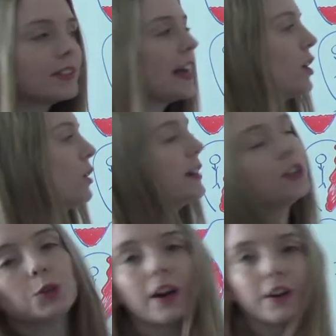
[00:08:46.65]
that go
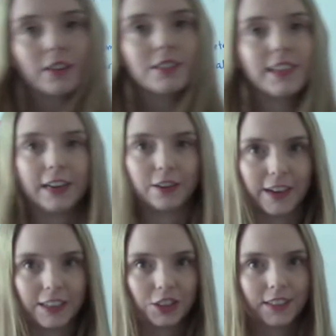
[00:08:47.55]
into our nursing
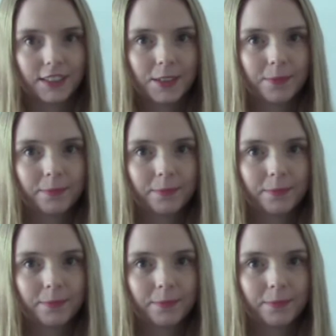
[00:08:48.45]
interventions.